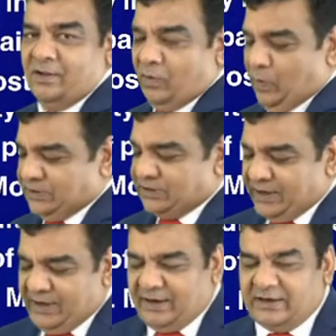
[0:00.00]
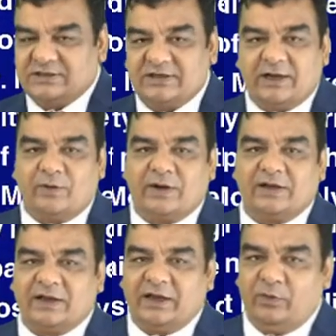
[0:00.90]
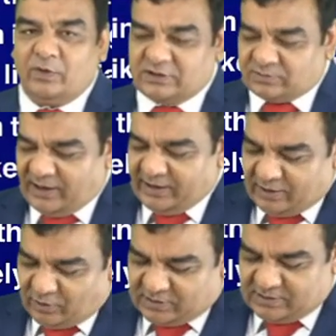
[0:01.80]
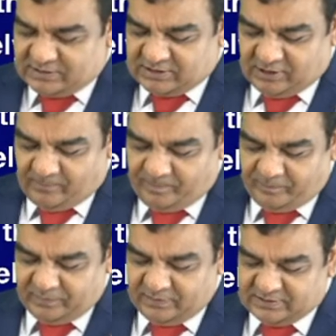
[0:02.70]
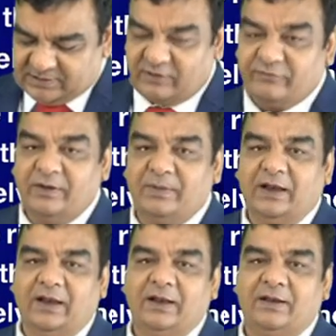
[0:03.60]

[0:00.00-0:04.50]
Once again, let's take a look at the keywords, my dear doctors. This is a female.